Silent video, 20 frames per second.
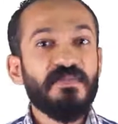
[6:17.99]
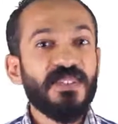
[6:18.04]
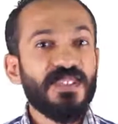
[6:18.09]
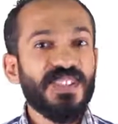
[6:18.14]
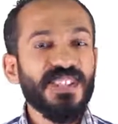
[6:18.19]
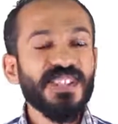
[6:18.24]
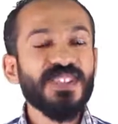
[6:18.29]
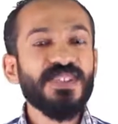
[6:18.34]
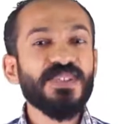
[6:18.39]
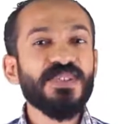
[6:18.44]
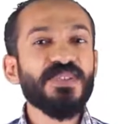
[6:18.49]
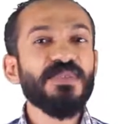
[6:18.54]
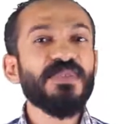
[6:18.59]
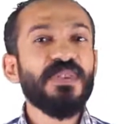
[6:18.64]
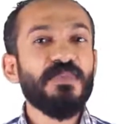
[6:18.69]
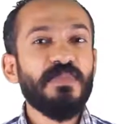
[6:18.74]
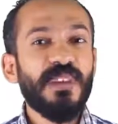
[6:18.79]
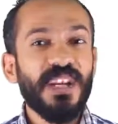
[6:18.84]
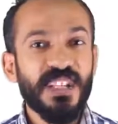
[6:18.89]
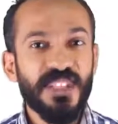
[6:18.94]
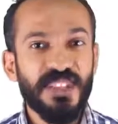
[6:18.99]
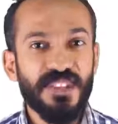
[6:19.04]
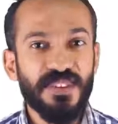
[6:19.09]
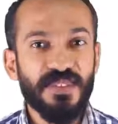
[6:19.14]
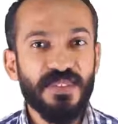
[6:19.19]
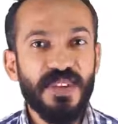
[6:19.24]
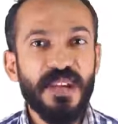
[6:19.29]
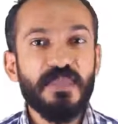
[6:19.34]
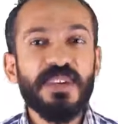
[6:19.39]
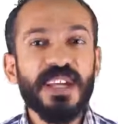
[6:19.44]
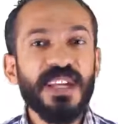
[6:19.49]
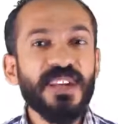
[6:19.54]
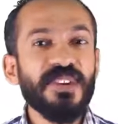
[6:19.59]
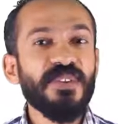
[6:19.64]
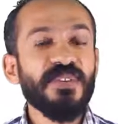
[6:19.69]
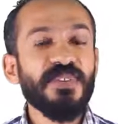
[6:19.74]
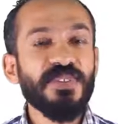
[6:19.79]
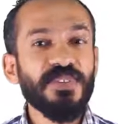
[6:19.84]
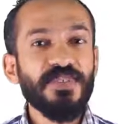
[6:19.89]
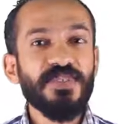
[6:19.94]
But just to remind you, I'm going to
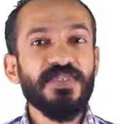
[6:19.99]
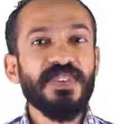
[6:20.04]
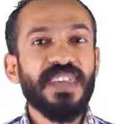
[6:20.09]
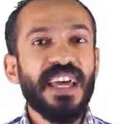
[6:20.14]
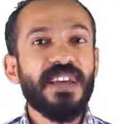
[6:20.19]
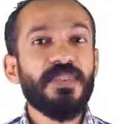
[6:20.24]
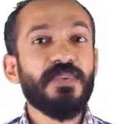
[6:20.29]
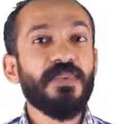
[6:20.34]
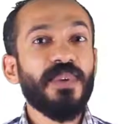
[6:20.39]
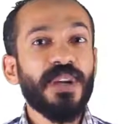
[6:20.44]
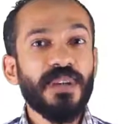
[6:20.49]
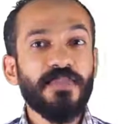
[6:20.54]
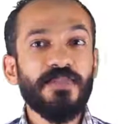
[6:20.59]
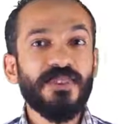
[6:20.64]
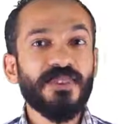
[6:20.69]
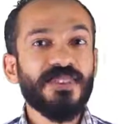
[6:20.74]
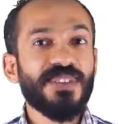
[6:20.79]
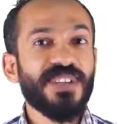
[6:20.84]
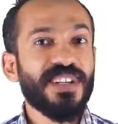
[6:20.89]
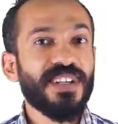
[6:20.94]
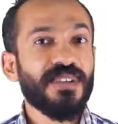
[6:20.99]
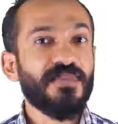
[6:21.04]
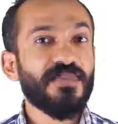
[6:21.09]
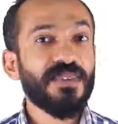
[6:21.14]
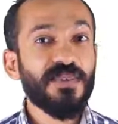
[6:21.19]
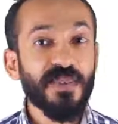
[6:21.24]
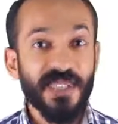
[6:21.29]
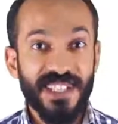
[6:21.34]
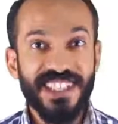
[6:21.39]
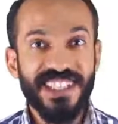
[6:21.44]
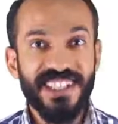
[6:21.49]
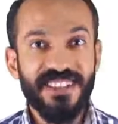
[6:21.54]
go through that one more time quickly.